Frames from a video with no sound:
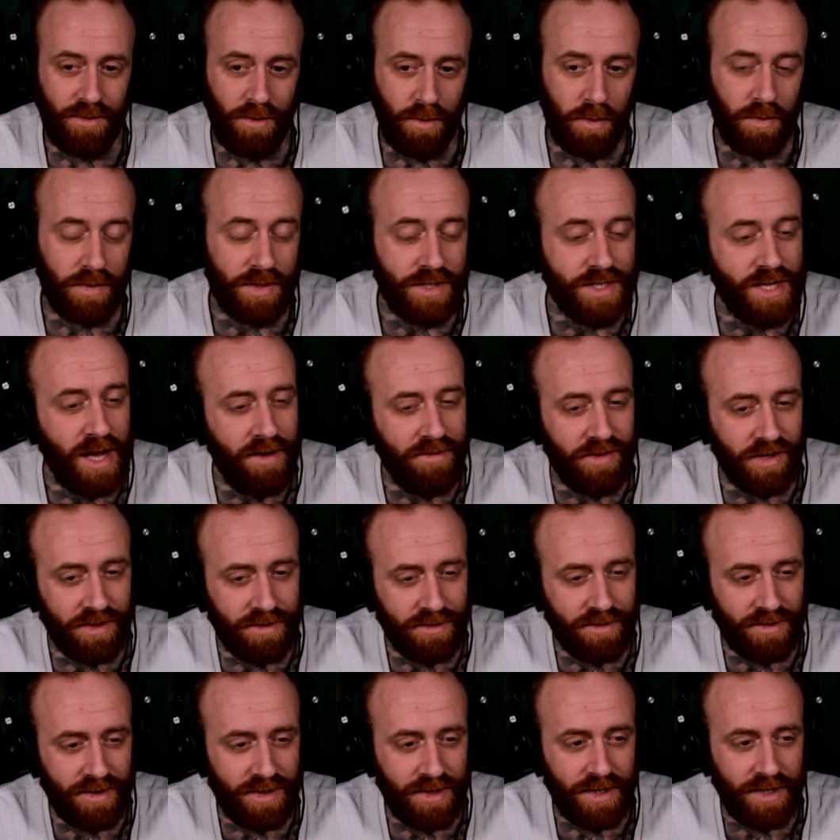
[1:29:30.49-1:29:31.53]
or at least
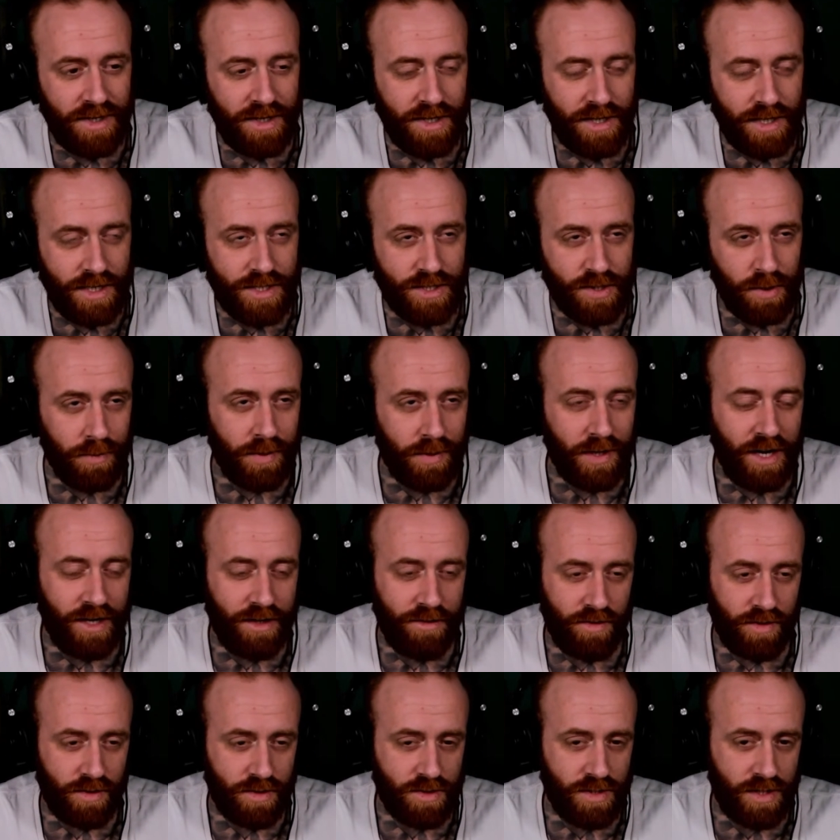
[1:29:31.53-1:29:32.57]
having some kind
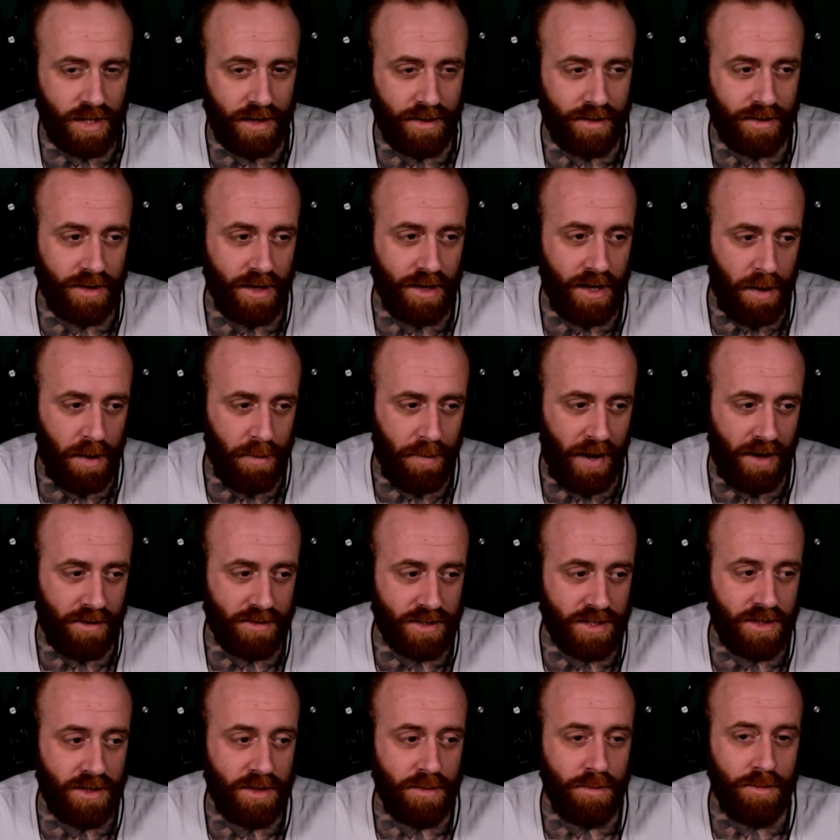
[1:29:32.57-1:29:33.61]
of understanding about.